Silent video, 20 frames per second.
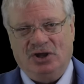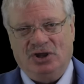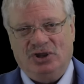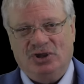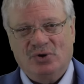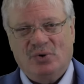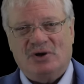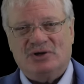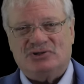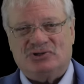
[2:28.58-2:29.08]

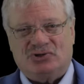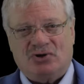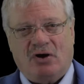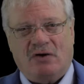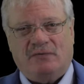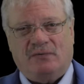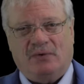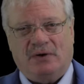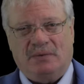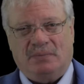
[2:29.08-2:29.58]
U.S.
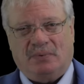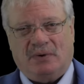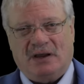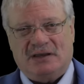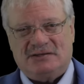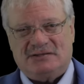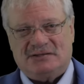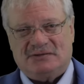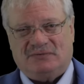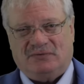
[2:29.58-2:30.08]
soft wheat
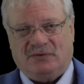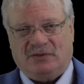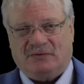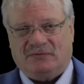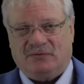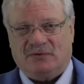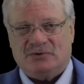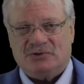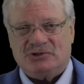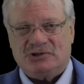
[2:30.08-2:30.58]
prices for the
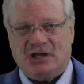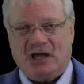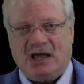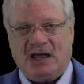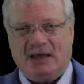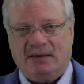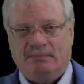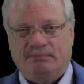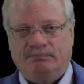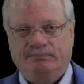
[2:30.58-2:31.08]
first
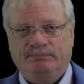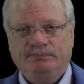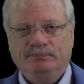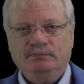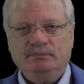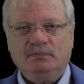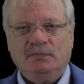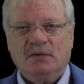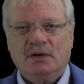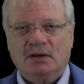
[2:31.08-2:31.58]
time
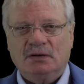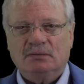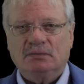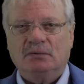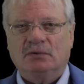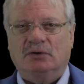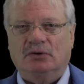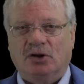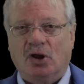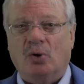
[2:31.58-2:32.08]

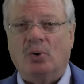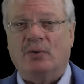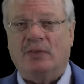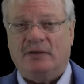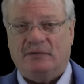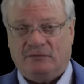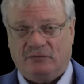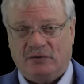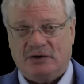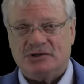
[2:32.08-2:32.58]
lower
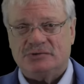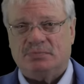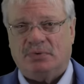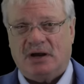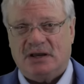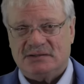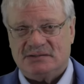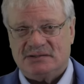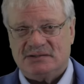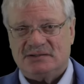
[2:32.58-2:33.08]
than French
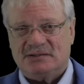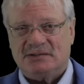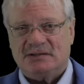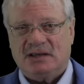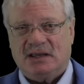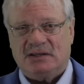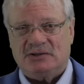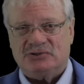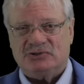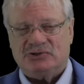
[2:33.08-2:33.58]
prices.
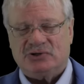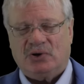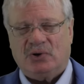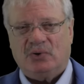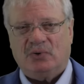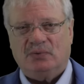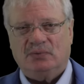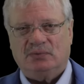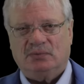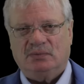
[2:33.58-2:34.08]
And
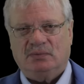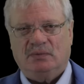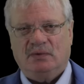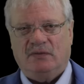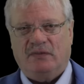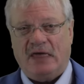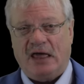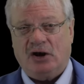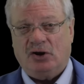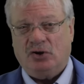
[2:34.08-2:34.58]
so
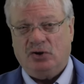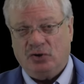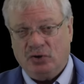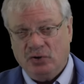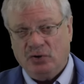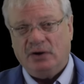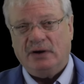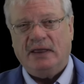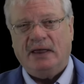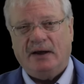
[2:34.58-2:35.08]
that
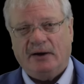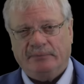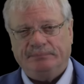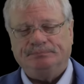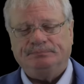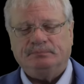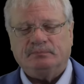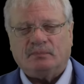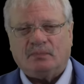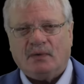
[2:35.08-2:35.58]
could
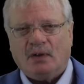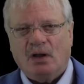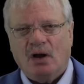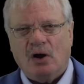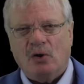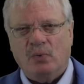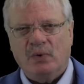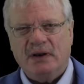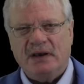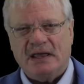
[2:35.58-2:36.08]
help
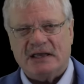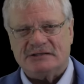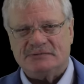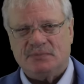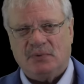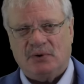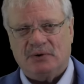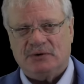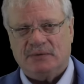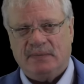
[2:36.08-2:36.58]
our wheat
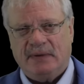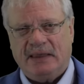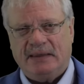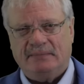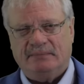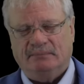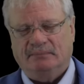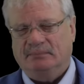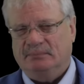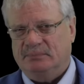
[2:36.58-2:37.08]
export demand.
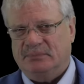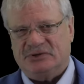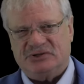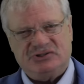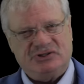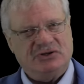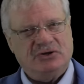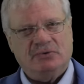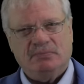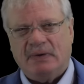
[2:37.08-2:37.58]
But
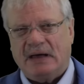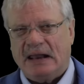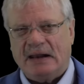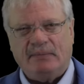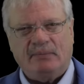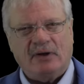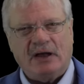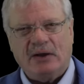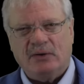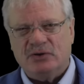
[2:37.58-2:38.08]
still,
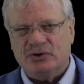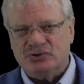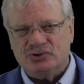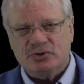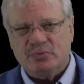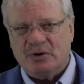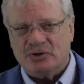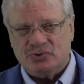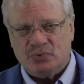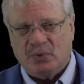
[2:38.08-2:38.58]
bottom line, there's
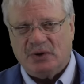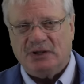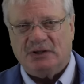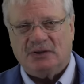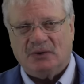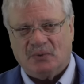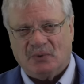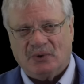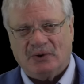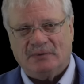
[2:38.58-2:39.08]
too much wheat
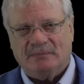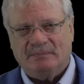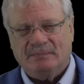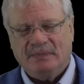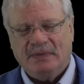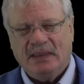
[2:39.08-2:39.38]
in the world.